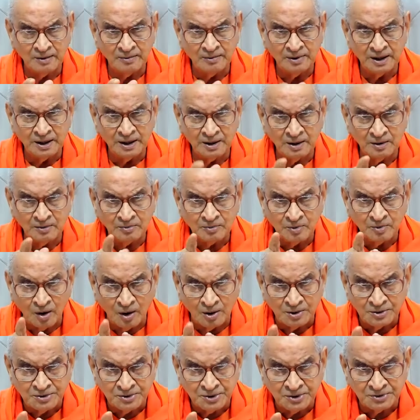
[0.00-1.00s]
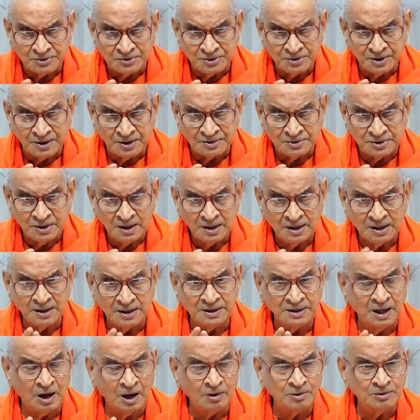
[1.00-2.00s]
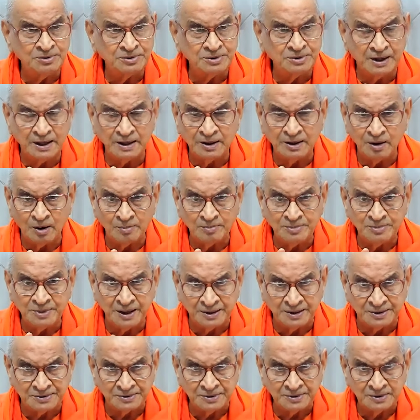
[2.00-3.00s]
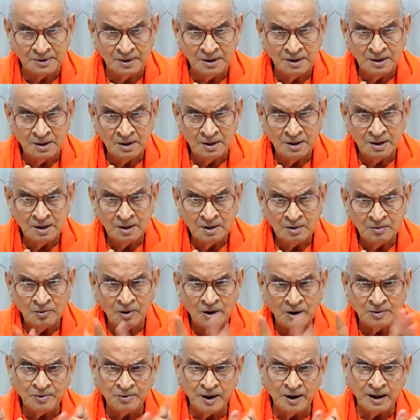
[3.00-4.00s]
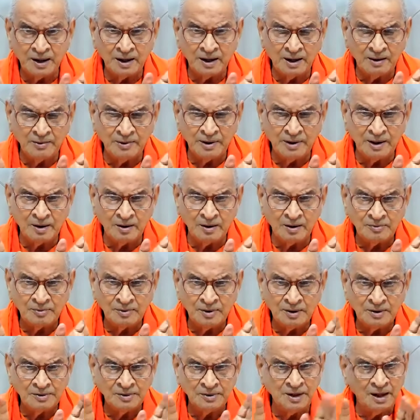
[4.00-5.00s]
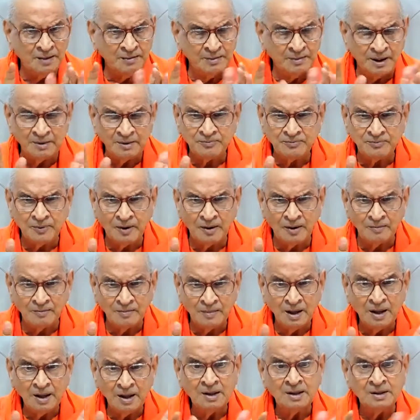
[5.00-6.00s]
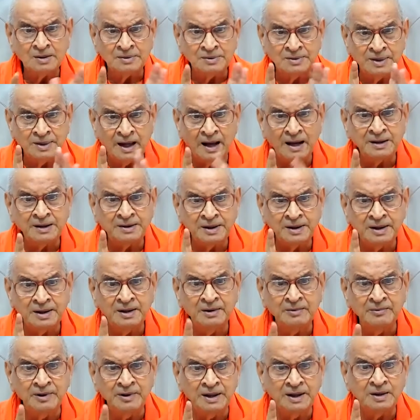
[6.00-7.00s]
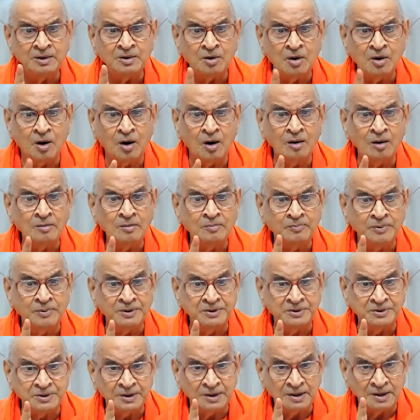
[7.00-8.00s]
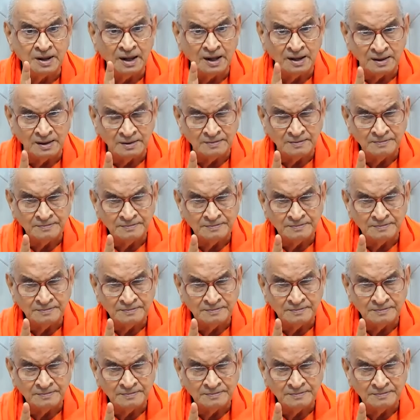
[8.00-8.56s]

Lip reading: aware of consciousness in outside objects, what we are aware of, name and form, that we call physical.